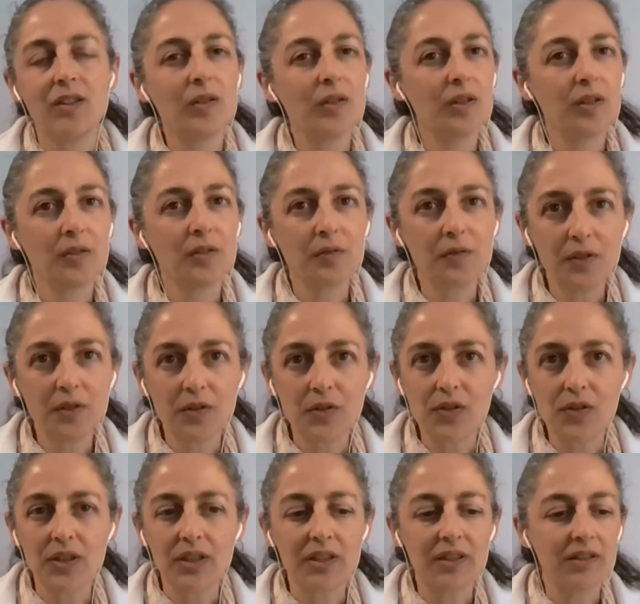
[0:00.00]
No
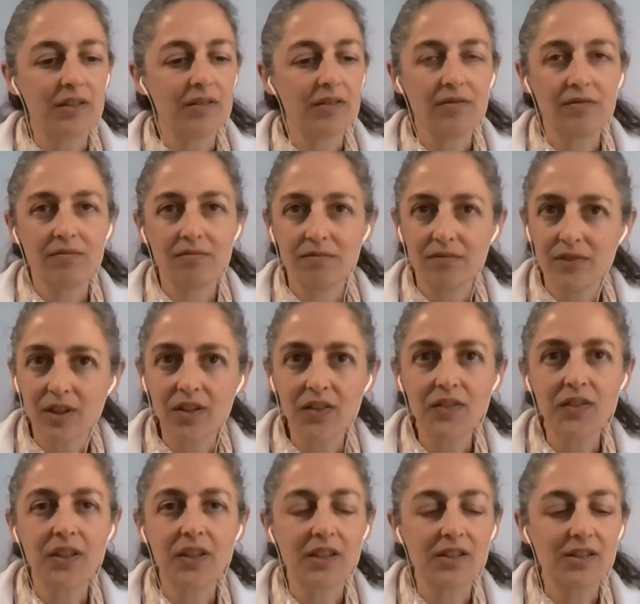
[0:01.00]
confusion,
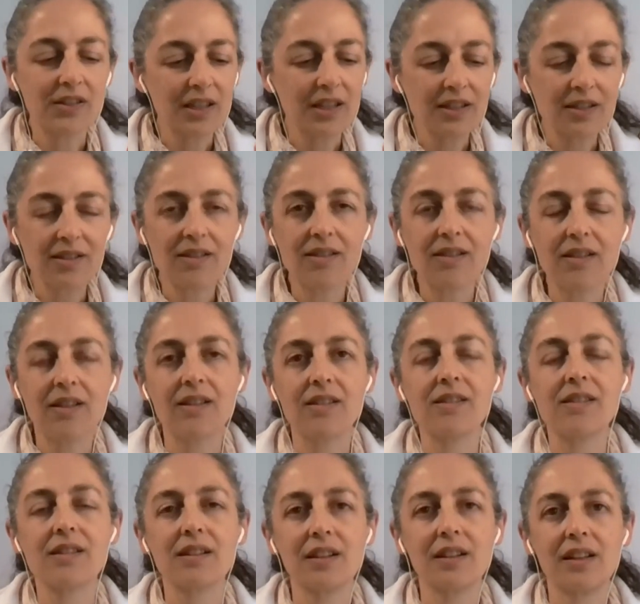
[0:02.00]
nothing, just
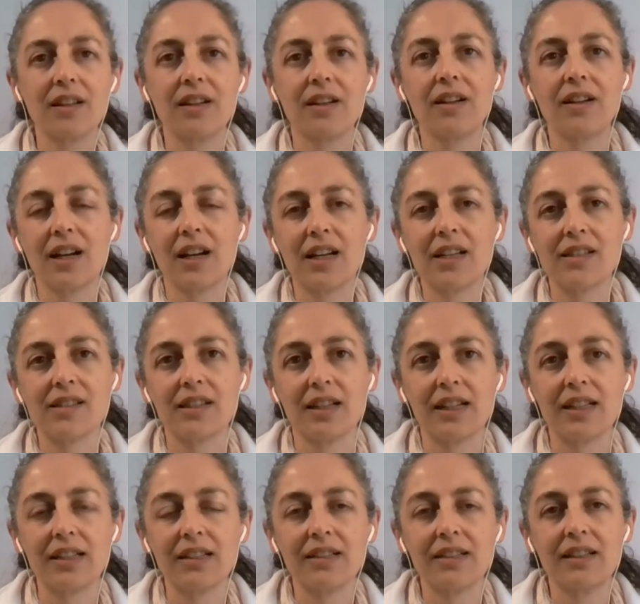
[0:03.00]
as clear as
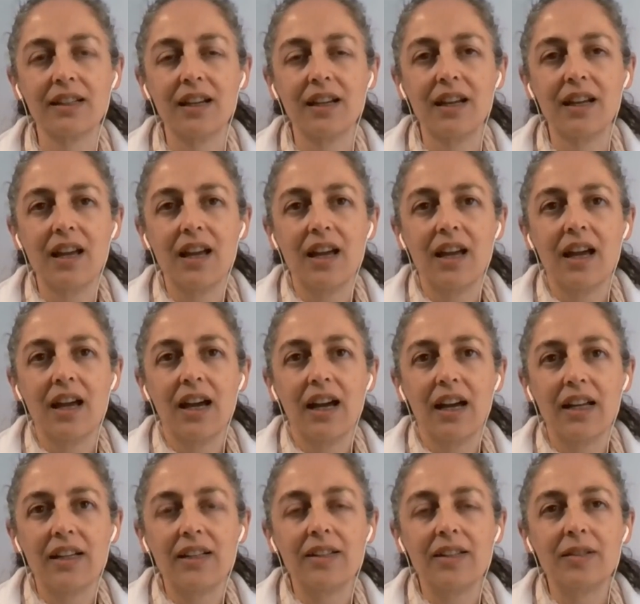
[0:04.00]
that.
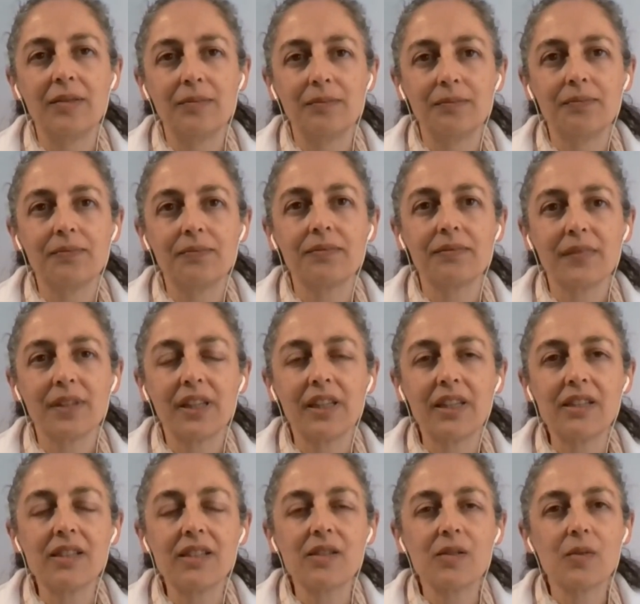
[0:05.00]
And
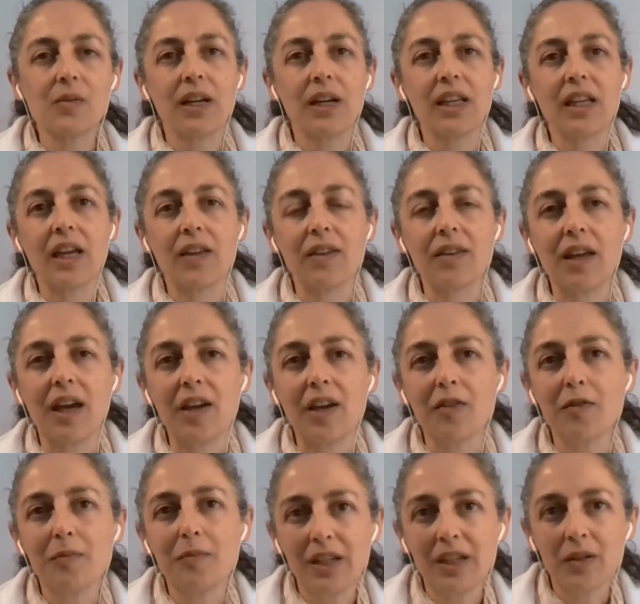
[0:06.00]
this is why
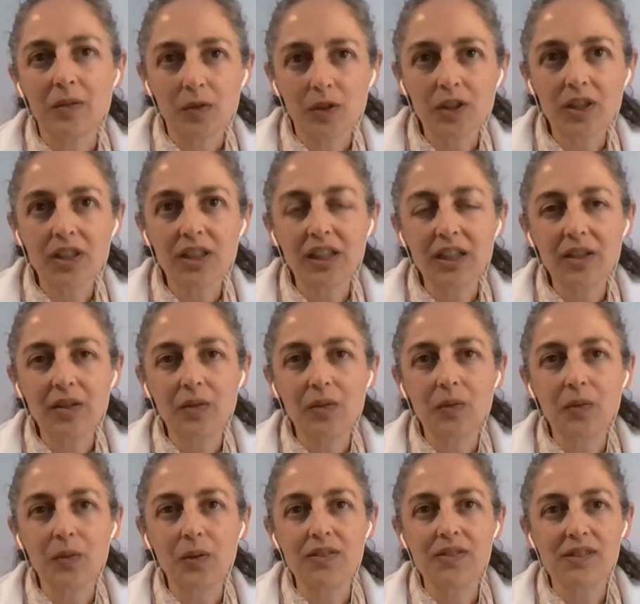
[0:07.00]
I've been working
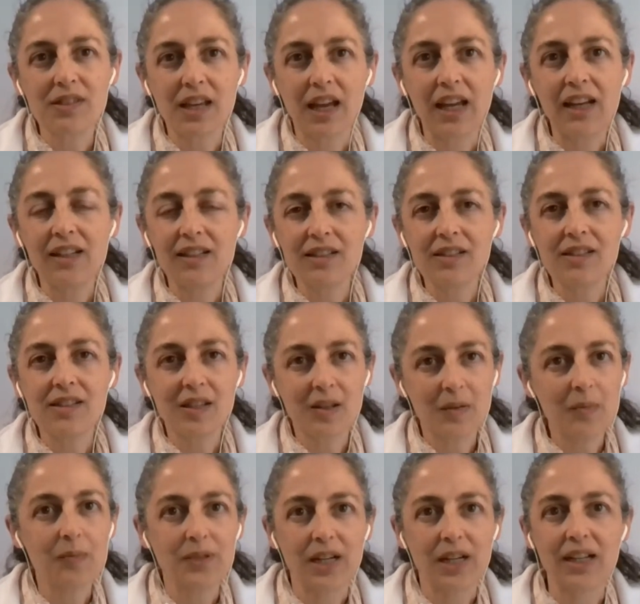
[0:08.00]
with silence
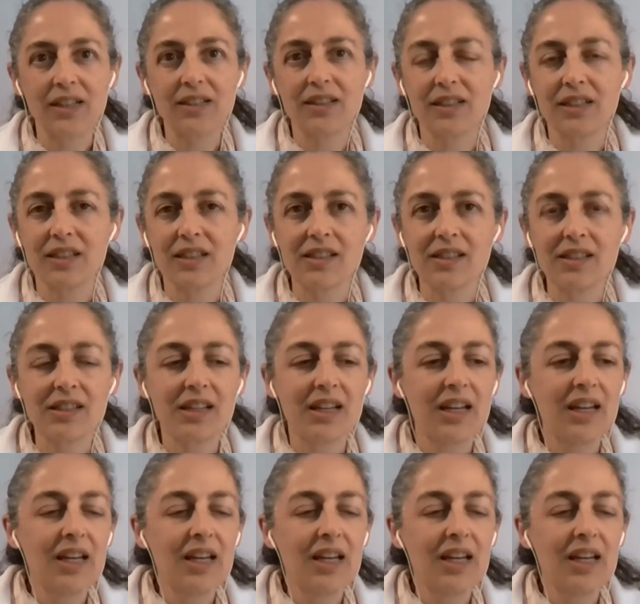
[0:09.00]
in practice,